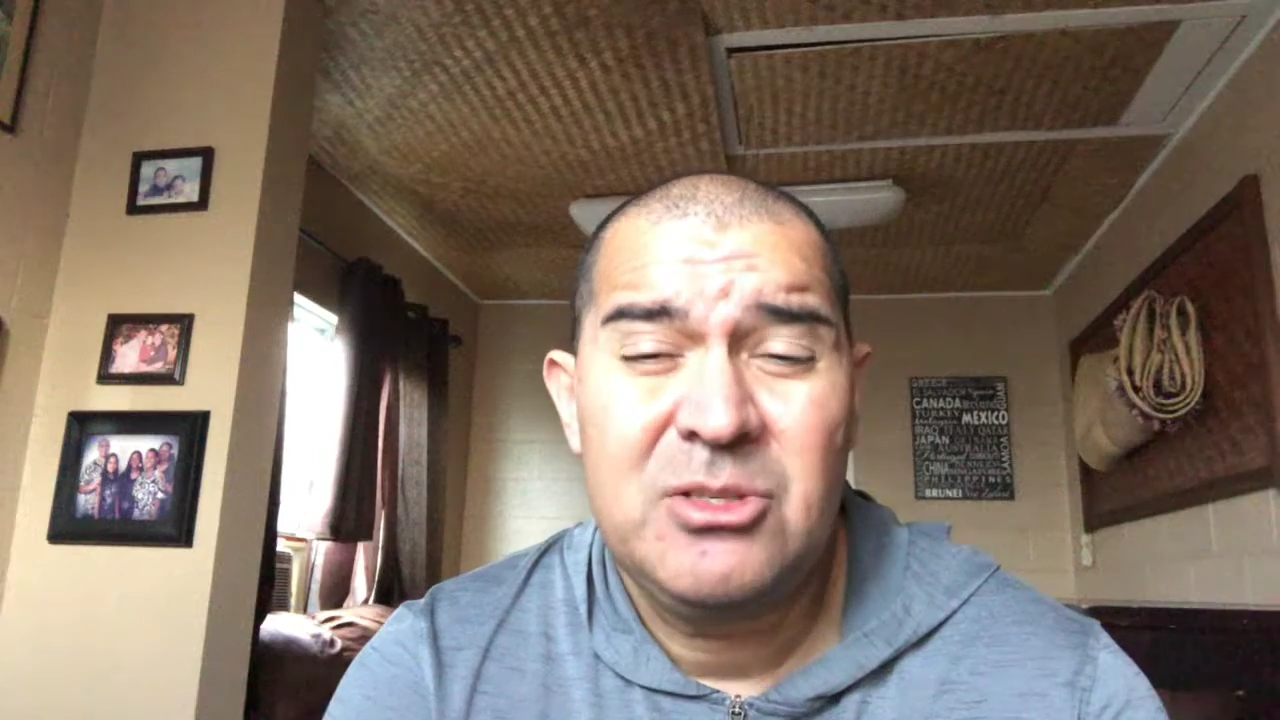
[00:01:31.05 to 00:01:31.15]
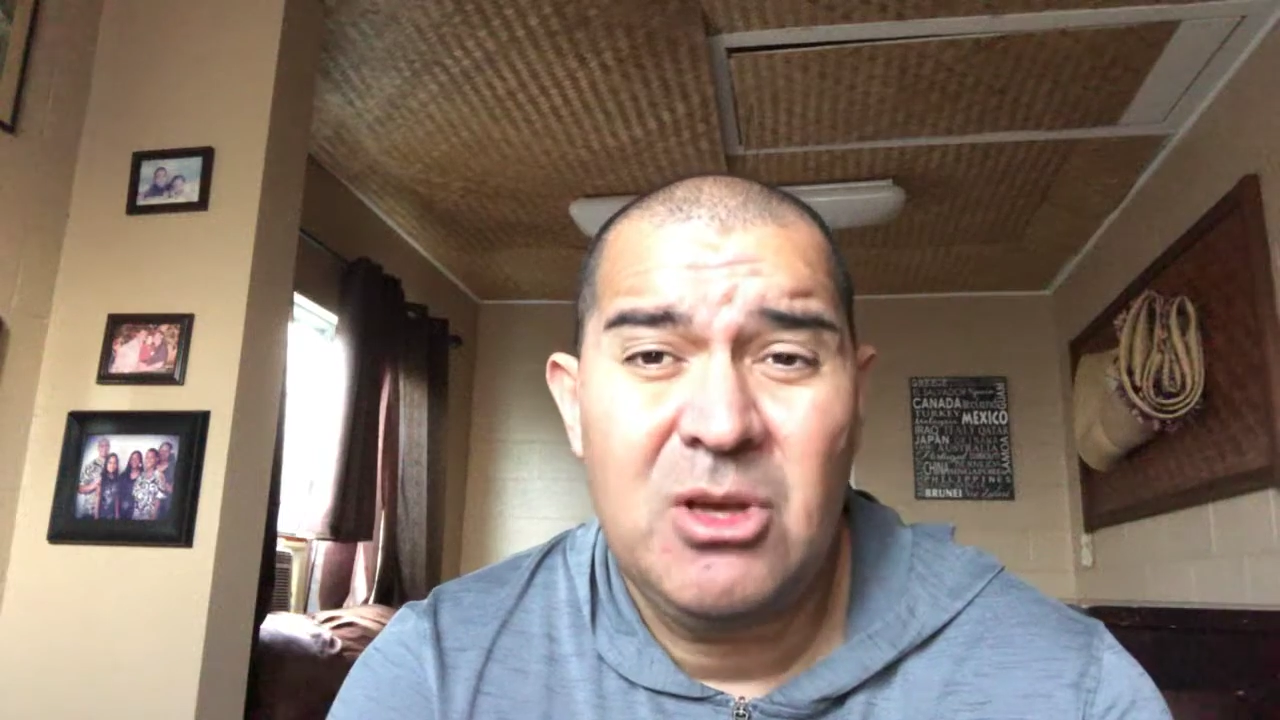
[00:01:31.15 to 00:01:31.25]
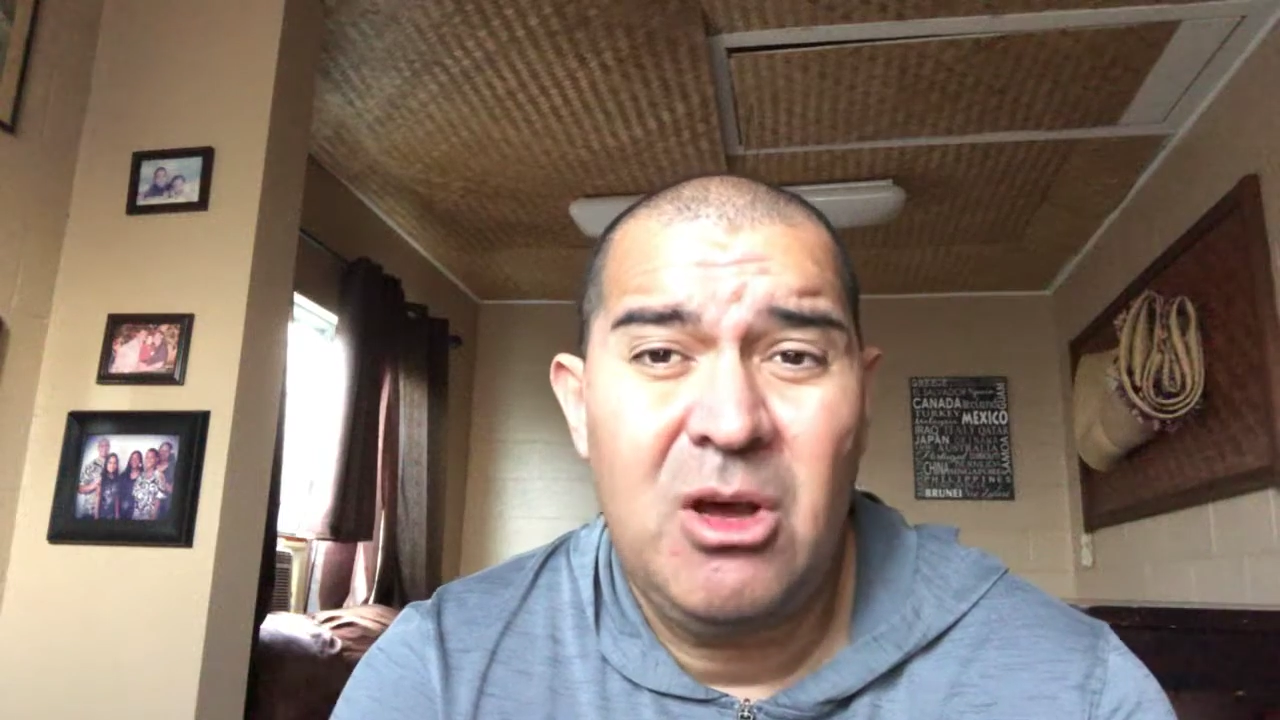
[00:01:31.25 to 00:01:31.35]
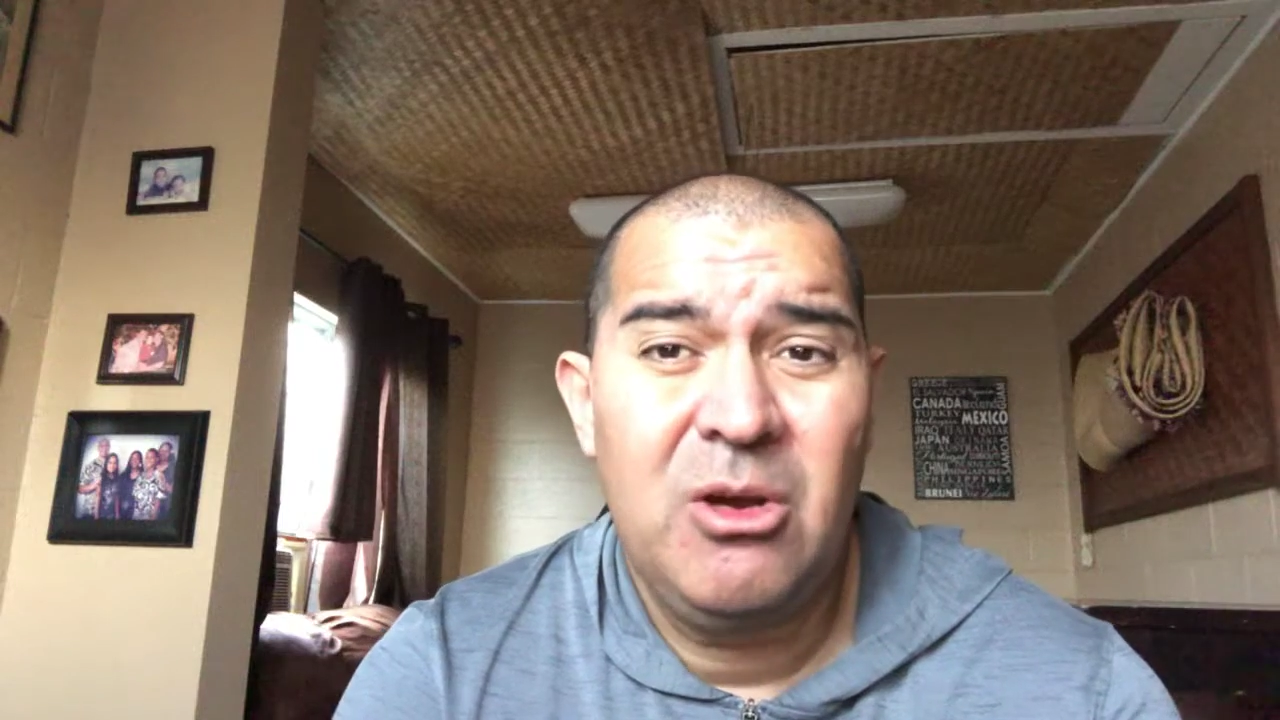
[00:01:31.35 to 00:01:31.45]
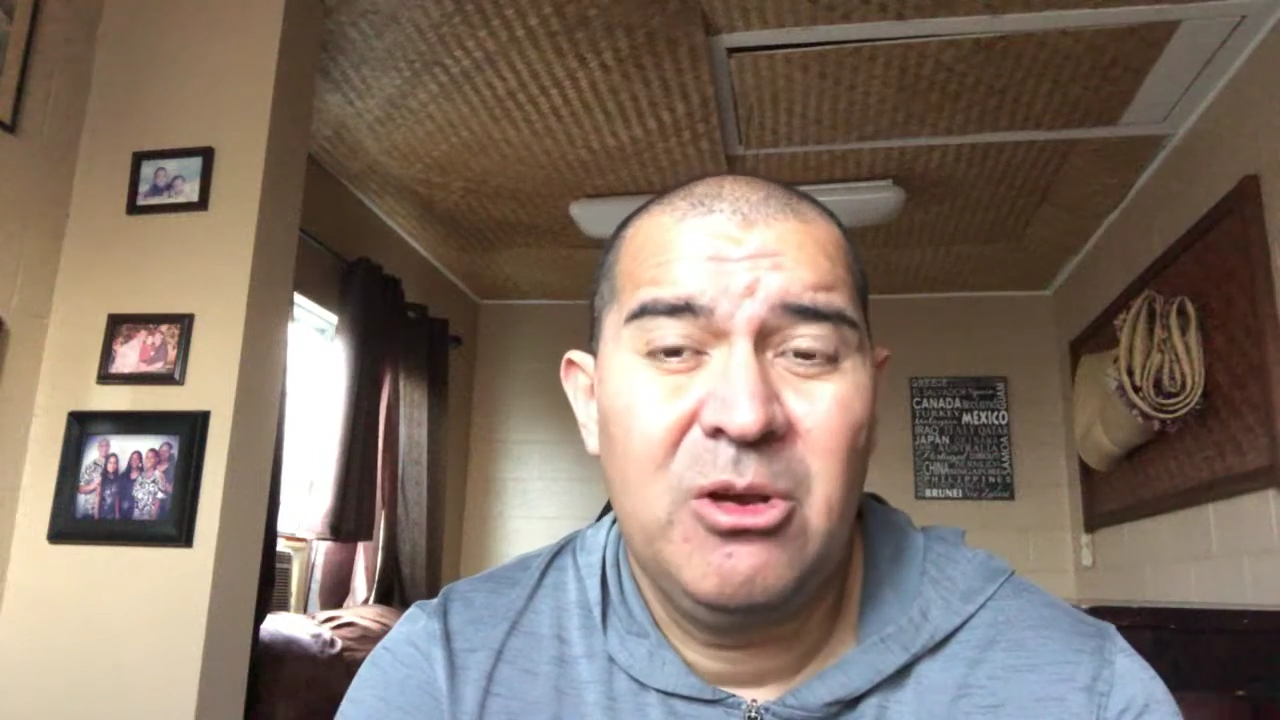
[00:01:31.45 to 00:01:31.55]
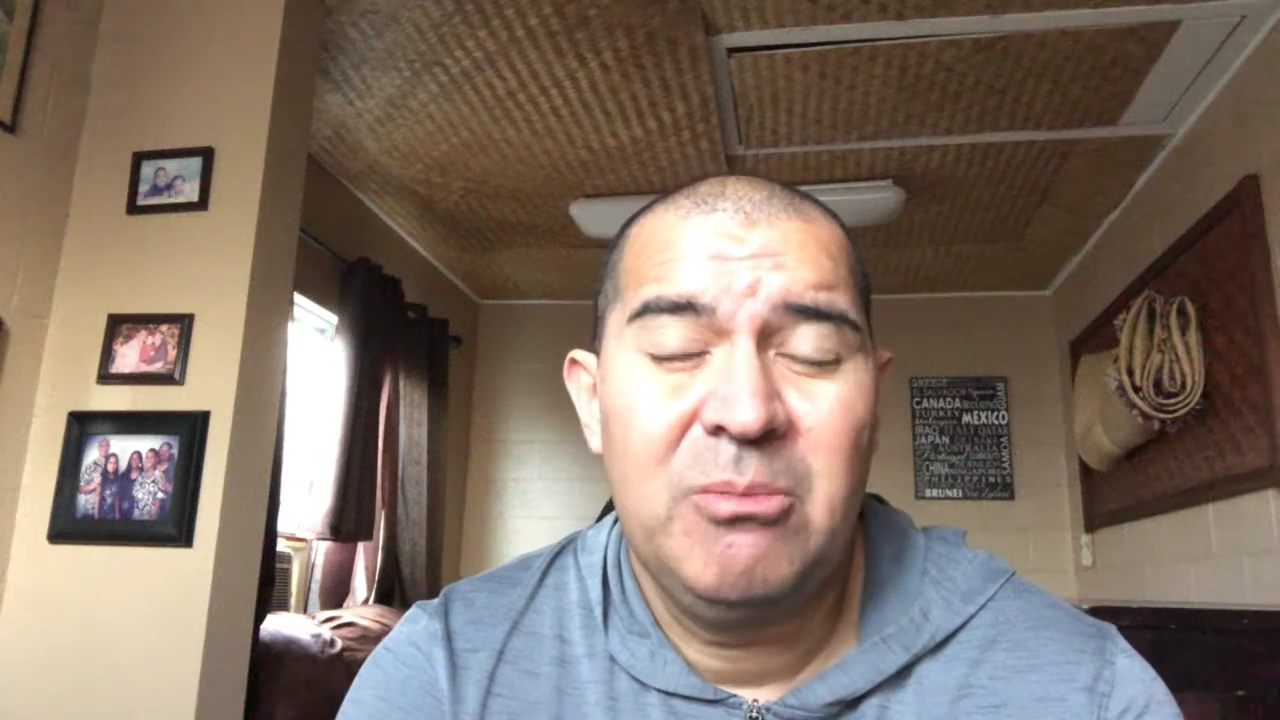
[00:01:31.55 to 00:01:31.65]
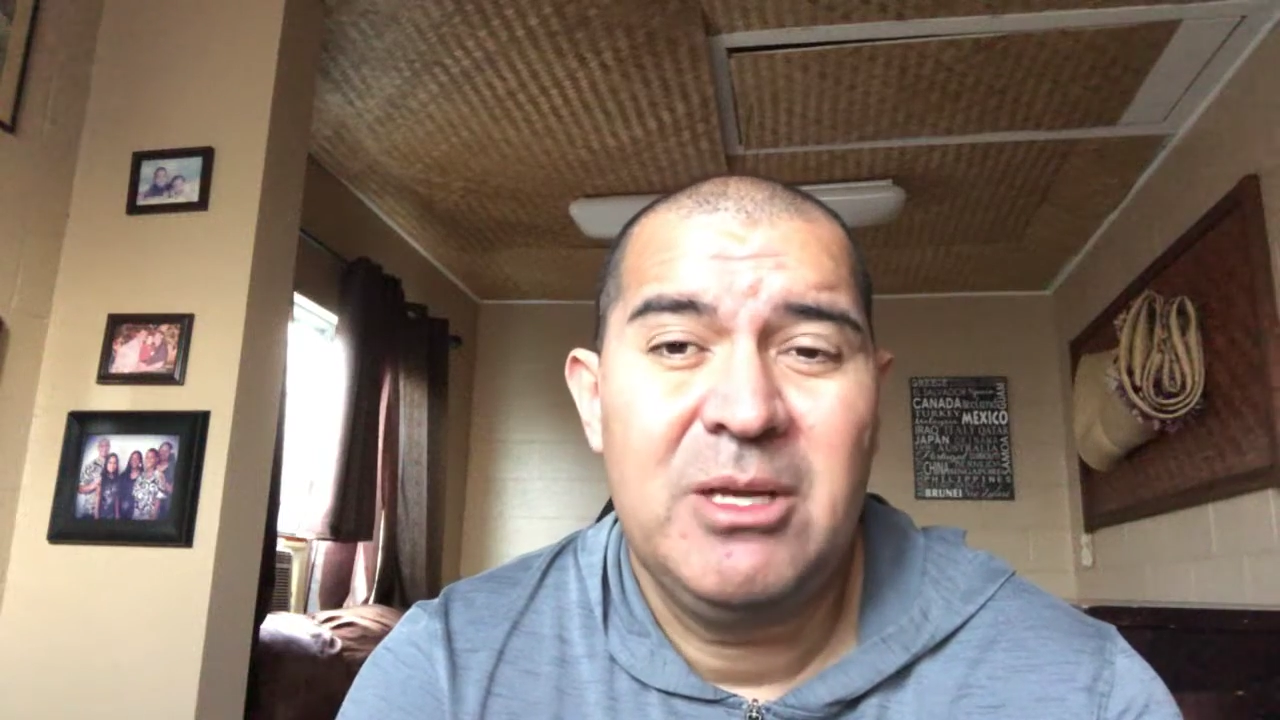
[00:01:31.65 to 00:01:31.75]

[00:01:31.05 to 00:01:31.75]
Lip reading: saw her,